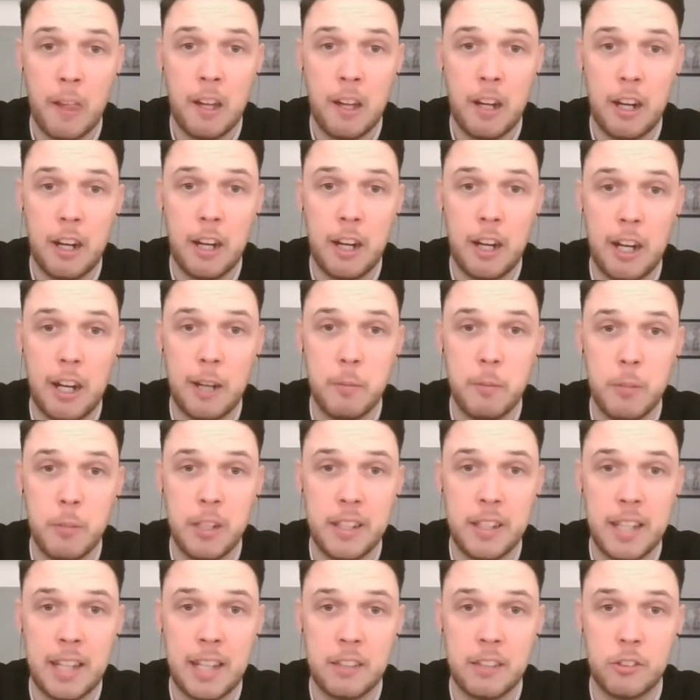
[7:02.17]

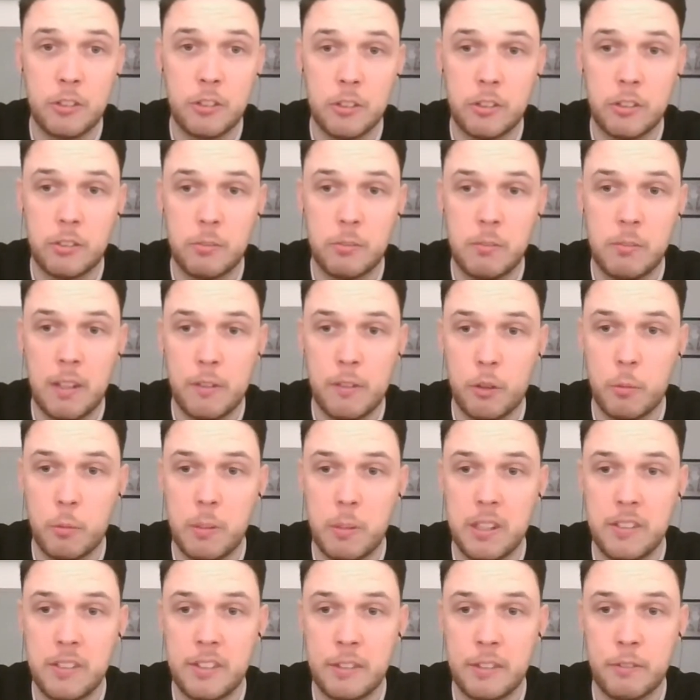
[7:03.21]
and that's just Never
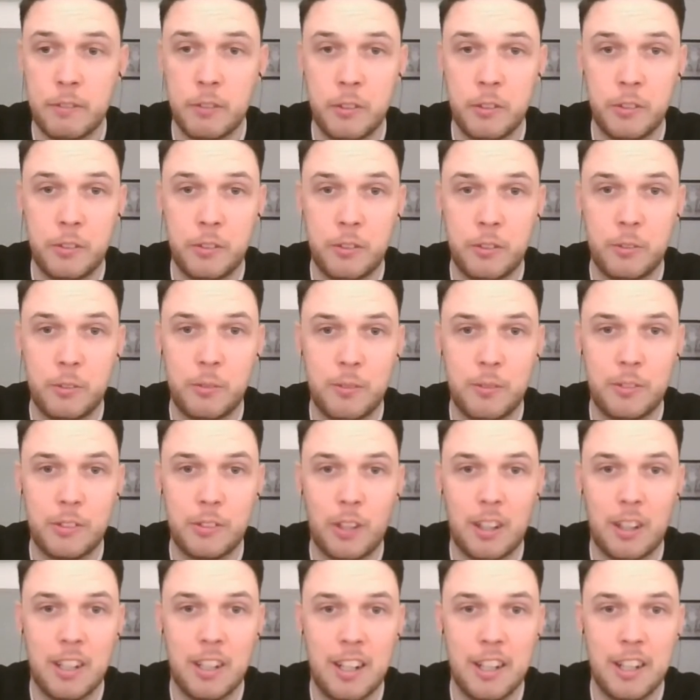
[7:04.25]
Split a Difference
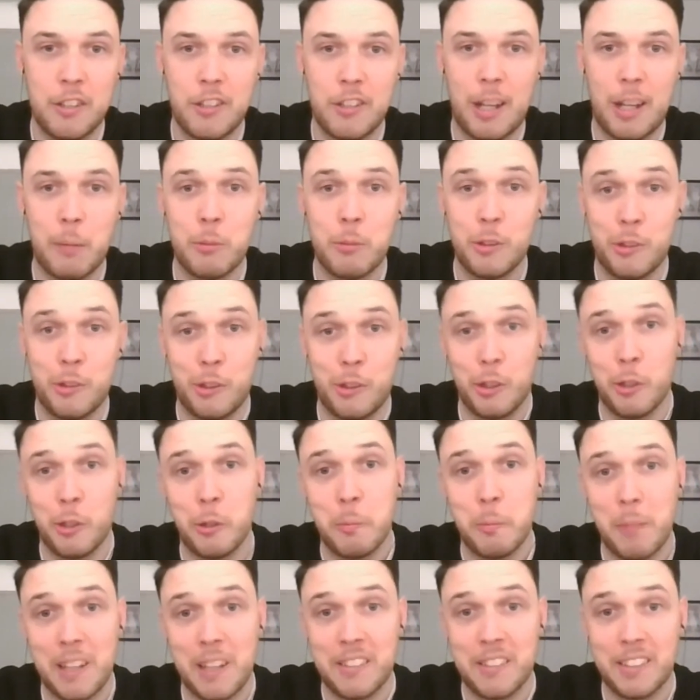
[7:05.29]
chapter
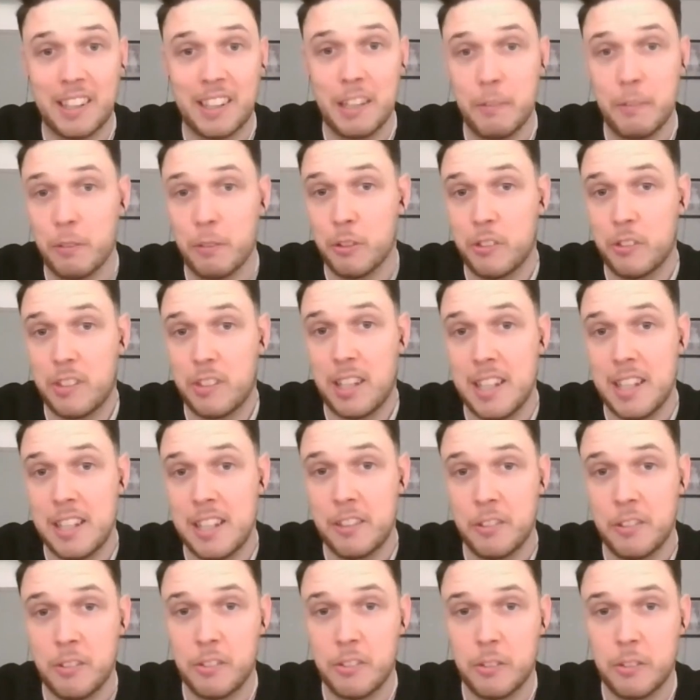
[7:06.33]
2, basically, for estate
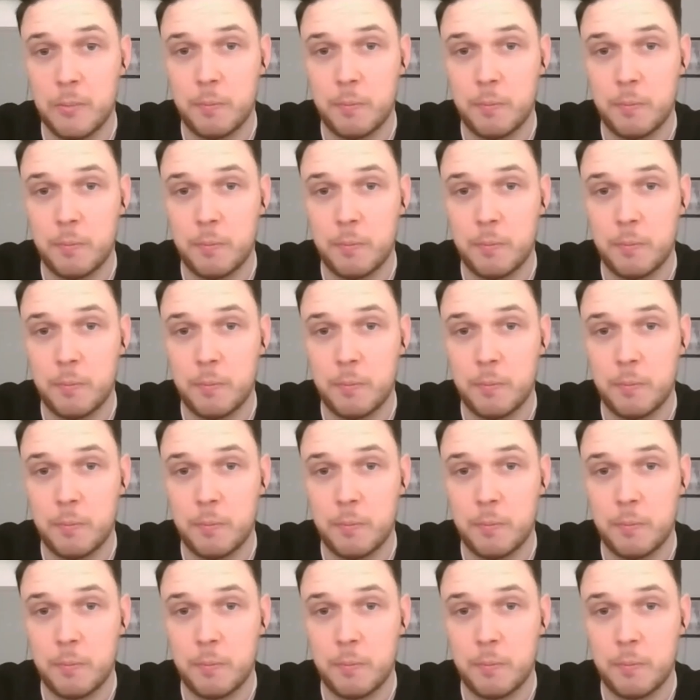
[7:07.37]
agents.